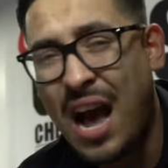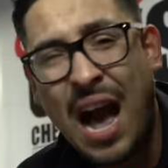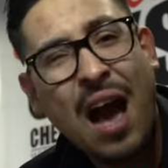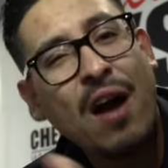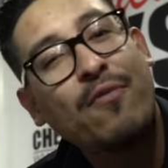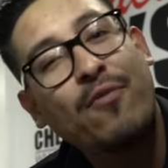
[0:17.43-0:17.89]

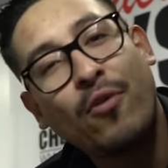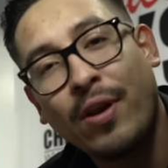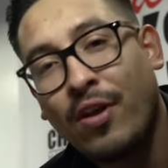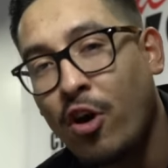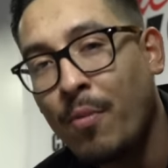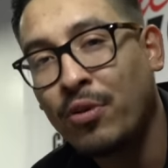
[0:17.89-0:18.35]

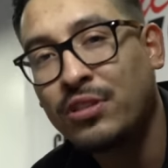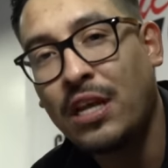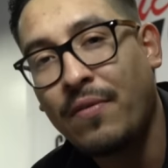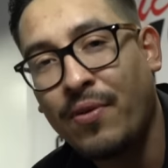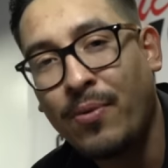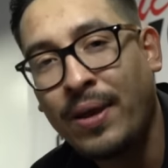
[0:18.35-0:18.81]
off-roading almost
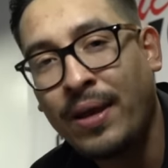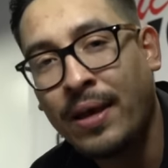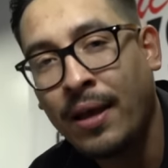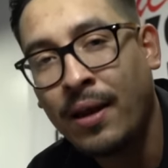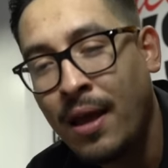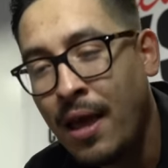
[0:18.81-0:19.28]
every
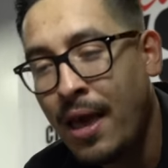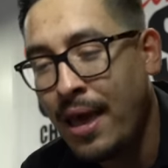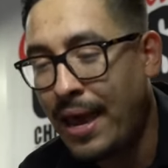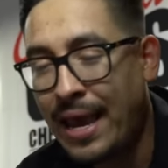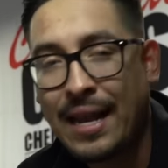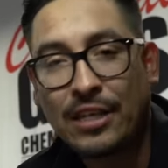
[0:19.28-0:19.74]
weekend.
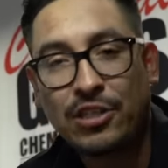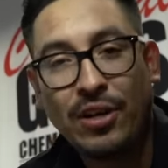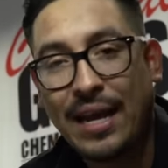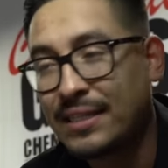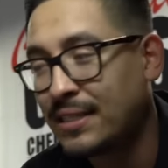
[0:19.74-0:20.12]
And as you guys